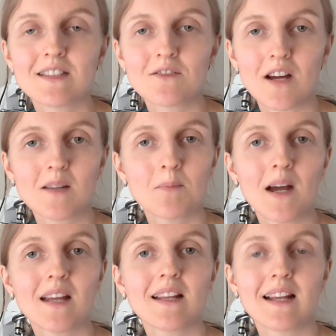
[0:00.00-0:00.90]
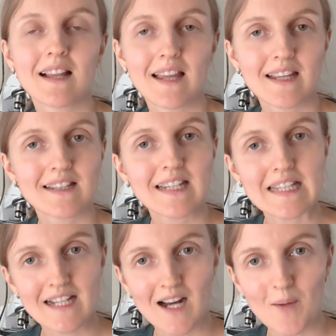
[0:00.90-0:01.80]
defined by Elaine
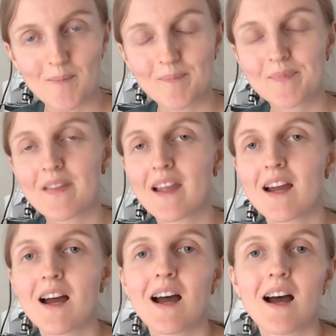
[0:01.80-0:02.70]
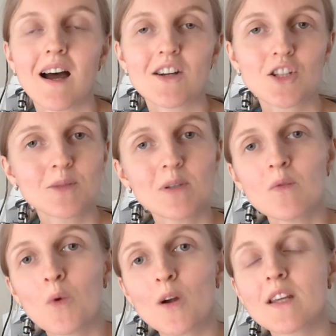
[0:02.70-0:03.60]
Ingham. She's
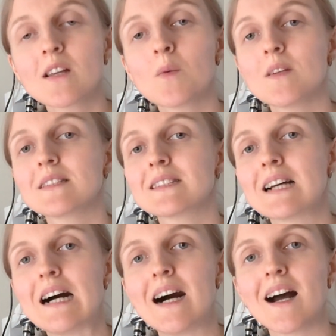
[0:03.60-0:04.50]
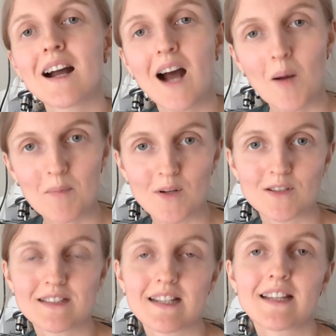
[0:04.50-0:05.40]
been working with
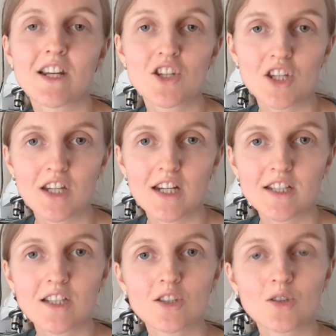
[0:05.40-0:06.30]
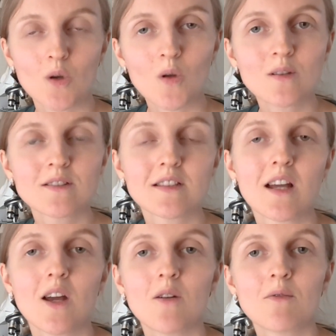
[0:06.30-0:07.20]
compost and regenerating soils
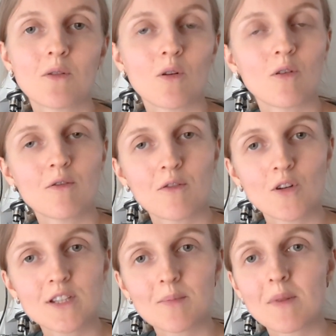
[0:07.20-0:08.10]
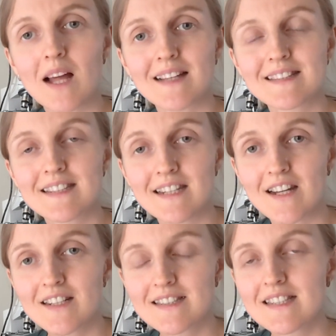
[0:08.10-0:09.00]
for 40 plus
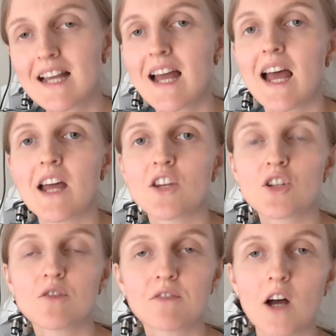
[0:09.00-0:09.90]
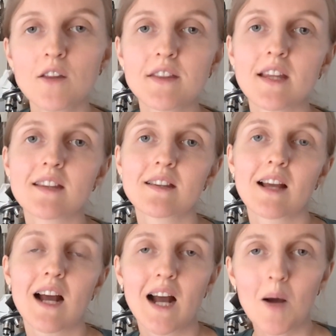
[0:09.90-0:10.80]
years, and she found that
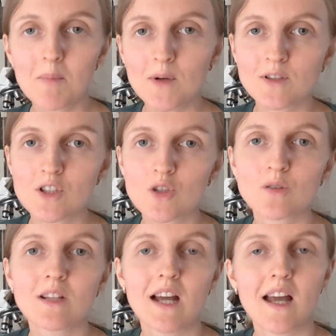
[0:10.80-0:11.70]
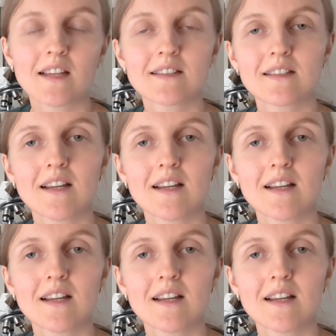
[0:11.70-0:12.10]
compost should have